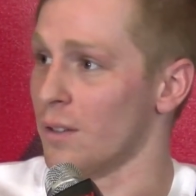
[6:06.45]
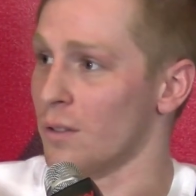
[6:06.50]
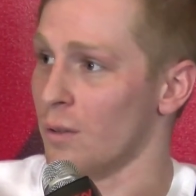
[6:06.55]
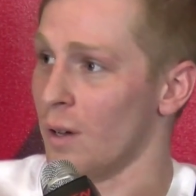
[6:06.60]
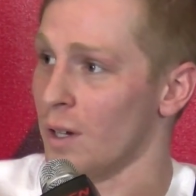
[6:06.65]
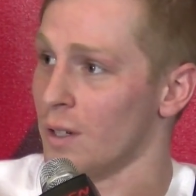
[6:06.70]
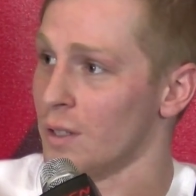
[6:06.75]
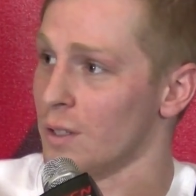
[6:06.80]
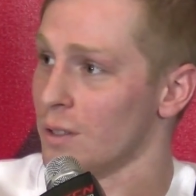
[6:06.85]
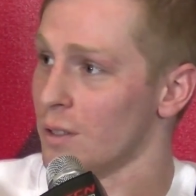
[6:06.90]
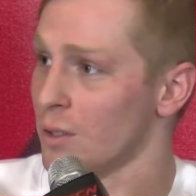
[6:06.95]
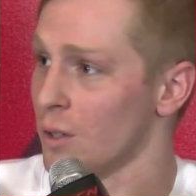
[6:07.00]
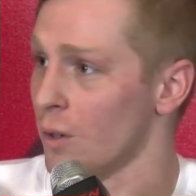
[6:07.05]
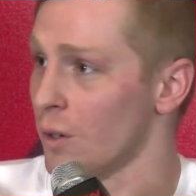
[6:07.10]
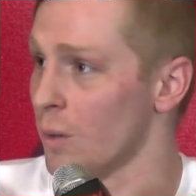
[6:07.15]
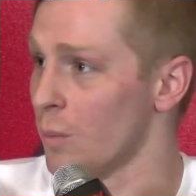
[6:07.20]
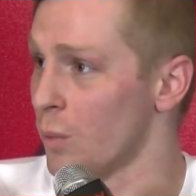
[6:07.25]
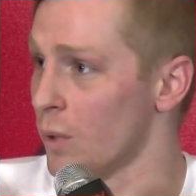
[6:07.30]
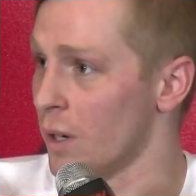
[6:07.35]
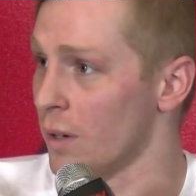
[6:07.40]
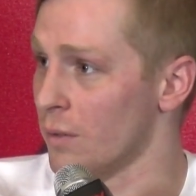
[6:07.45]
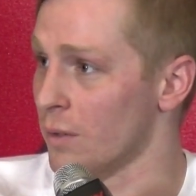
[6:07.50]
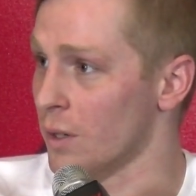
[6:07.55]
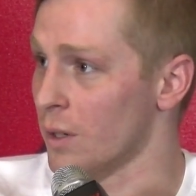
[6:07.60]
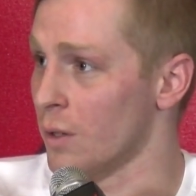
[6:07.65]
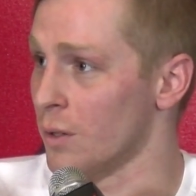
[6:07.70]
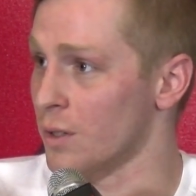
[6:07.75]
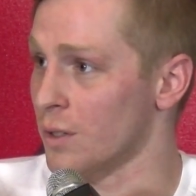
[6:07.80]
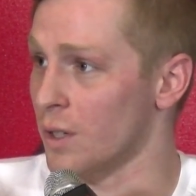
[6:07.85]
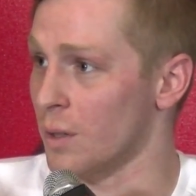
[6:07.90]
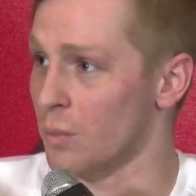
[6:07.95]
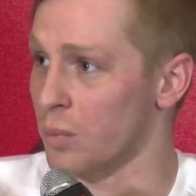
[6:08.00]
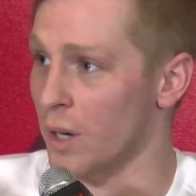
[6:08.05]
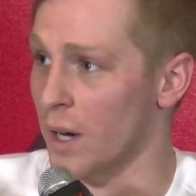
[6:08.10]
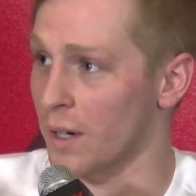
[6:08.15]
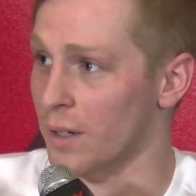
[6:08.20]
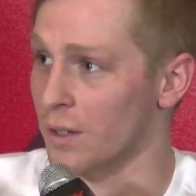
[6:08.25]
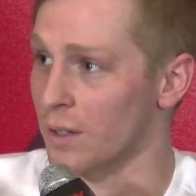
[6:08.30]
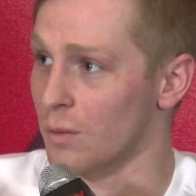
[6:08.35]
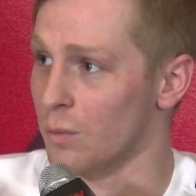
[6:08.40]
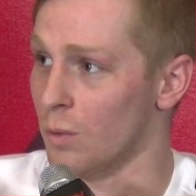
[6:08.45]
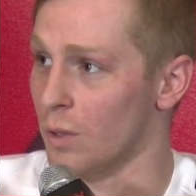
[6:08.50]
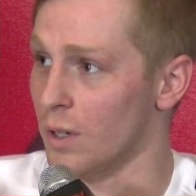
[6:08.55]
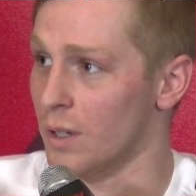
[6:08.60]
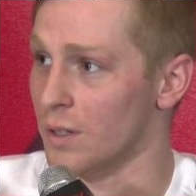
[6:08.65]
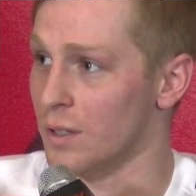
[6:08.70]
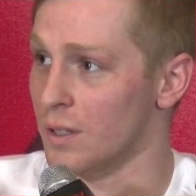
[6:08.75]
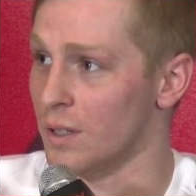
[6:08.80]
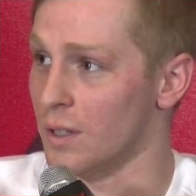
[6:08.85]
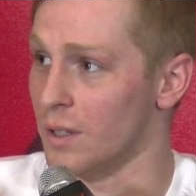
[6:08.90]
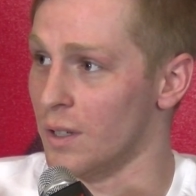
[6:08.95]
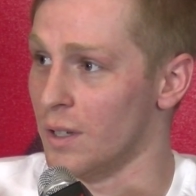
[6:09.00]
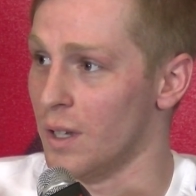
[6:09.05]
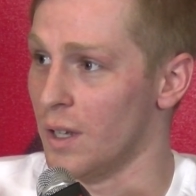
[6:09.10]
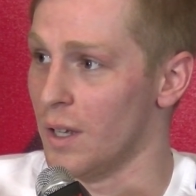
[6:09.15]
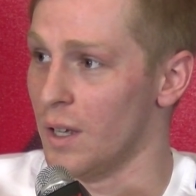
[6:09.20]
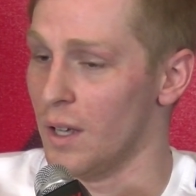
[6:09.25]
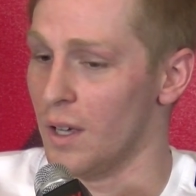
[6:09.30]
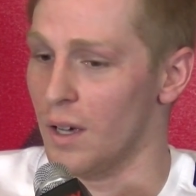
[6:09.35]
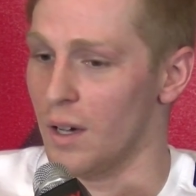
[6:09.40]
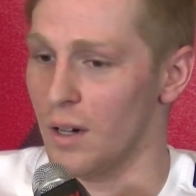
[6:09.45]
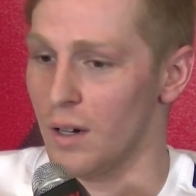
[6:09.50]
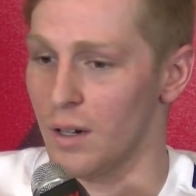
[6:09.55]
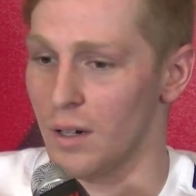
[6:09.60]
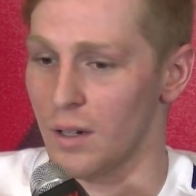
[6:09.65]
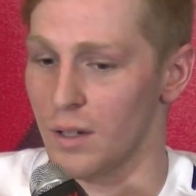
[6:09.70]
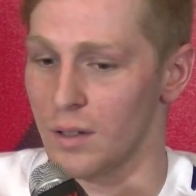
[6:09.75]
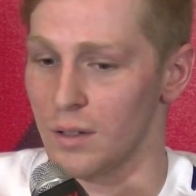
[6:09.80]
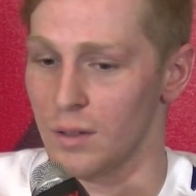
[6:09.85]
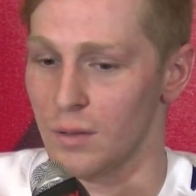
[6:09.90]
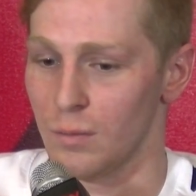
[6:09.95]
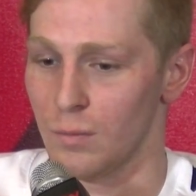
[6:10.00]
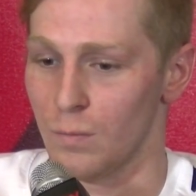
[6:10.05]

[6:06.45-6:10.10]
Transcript: So I just showed up whenever coach said practice was, and uh,